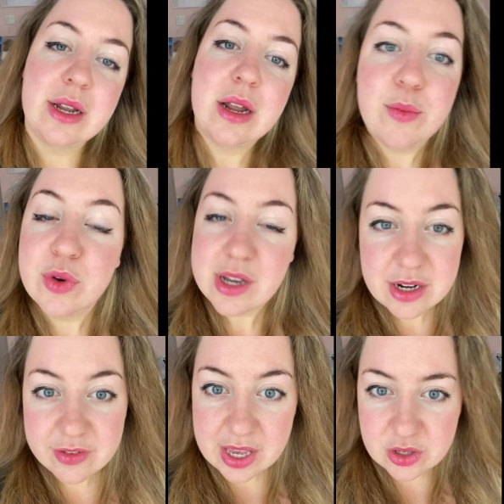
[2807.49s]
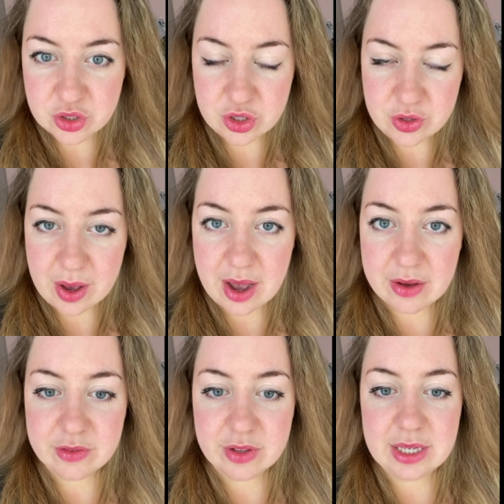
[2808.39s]
What kind of cakes do you
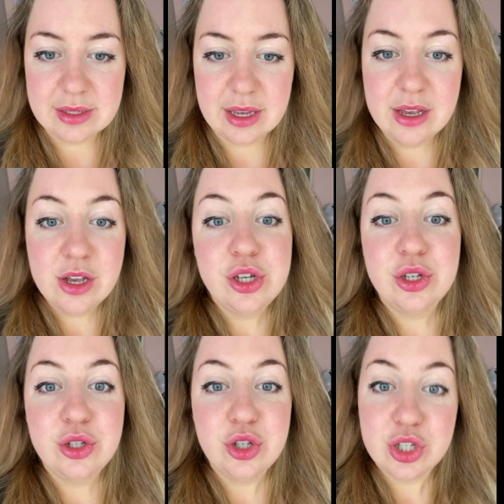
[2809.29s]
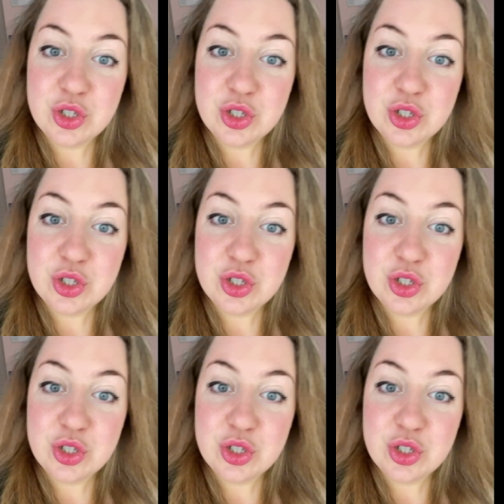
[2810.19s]
have? And he's like, just